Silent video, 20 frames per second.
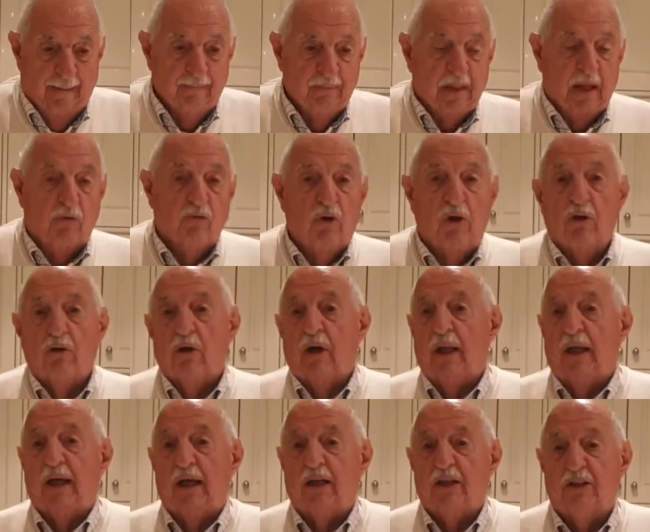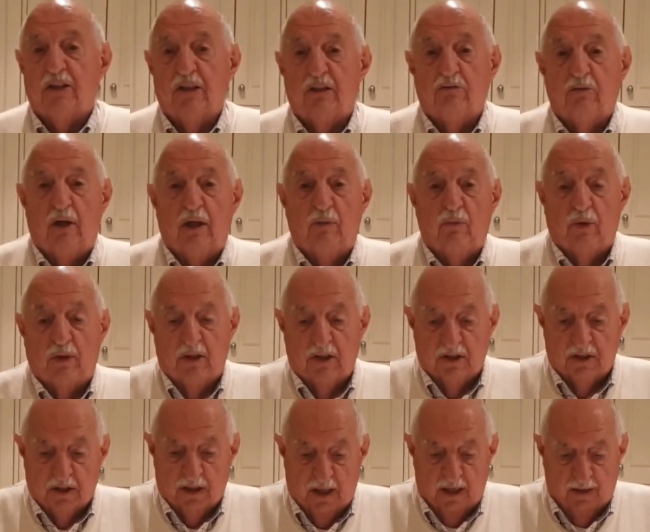And Rio Galagos is really where
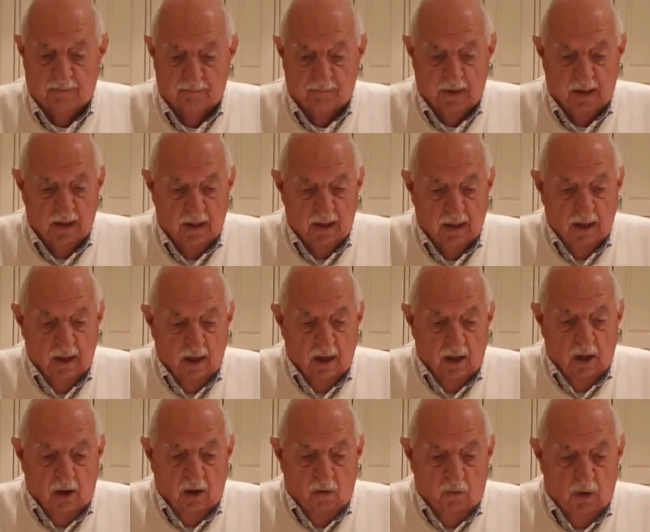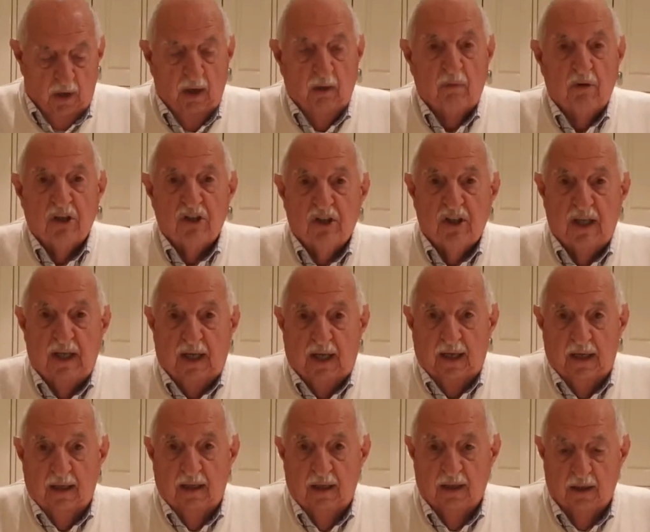this thing. When I was
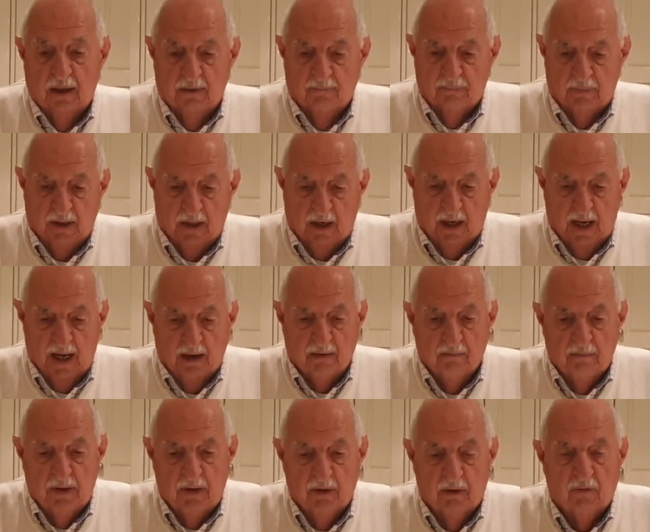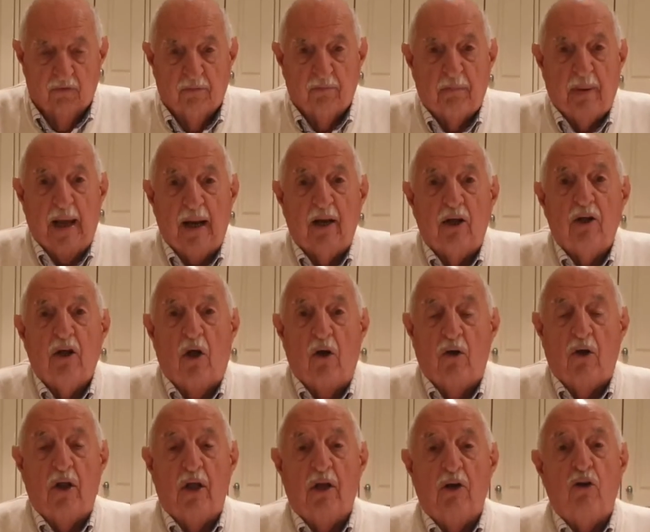there, I had a meal of
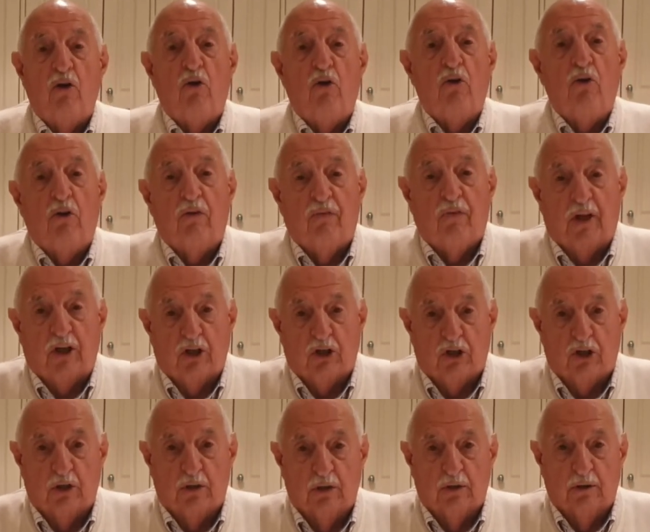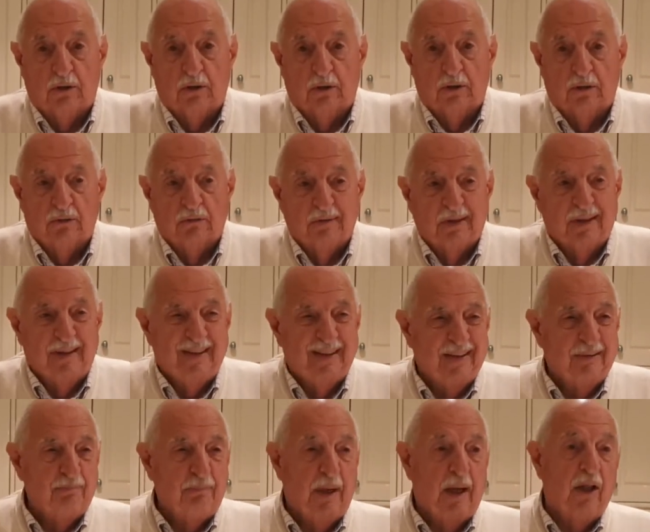Patagonian toothfish. Now,
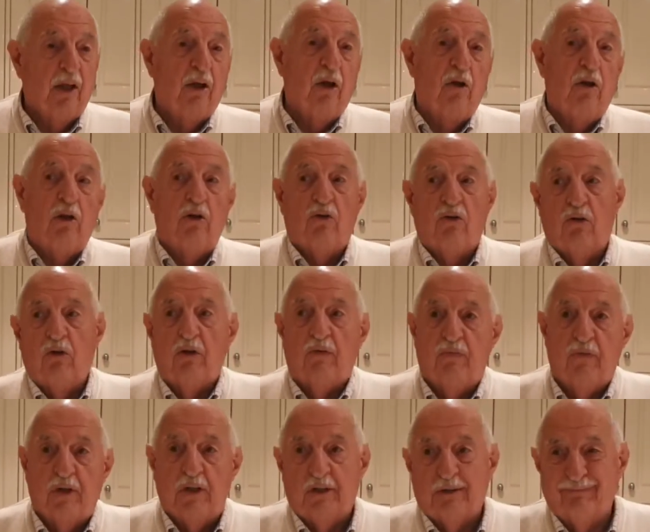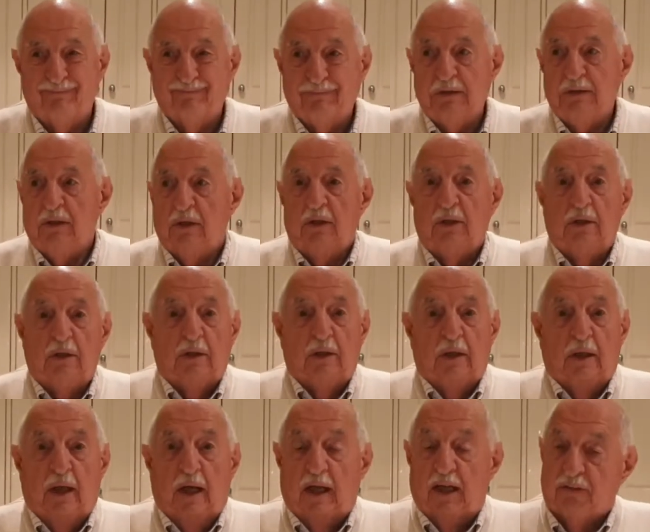Patagonian toothfish
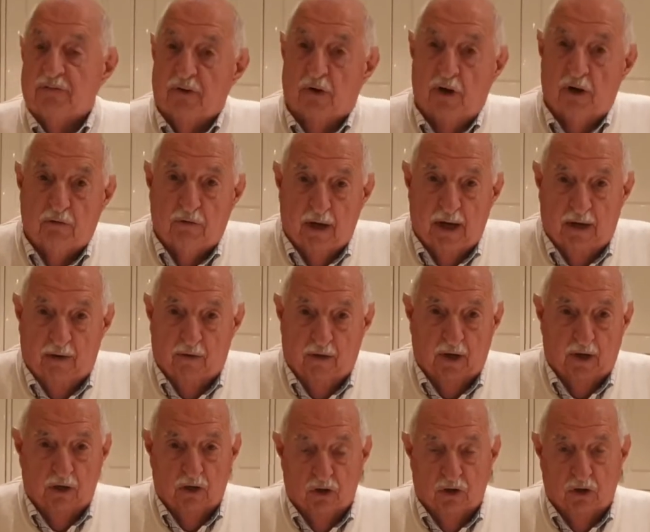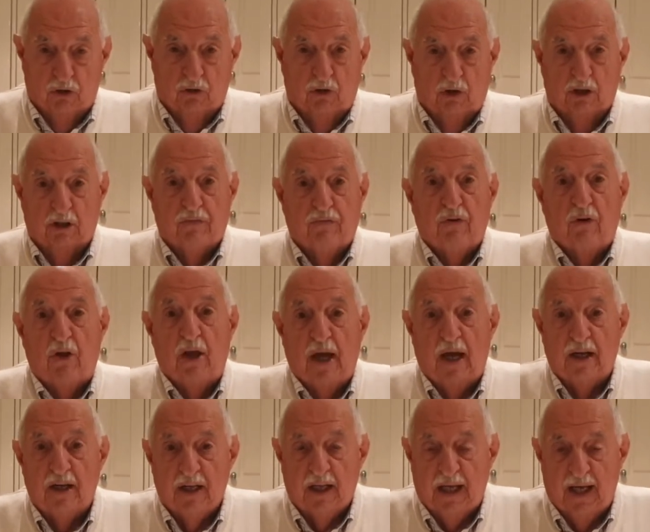is very rare, I can assure you. It's very
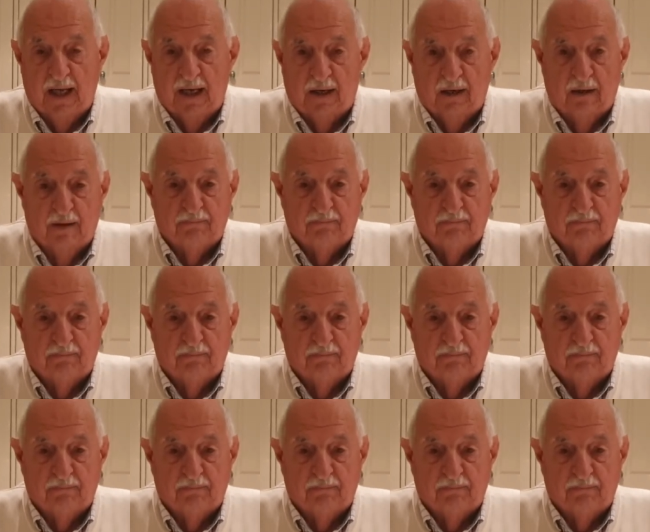hard to get.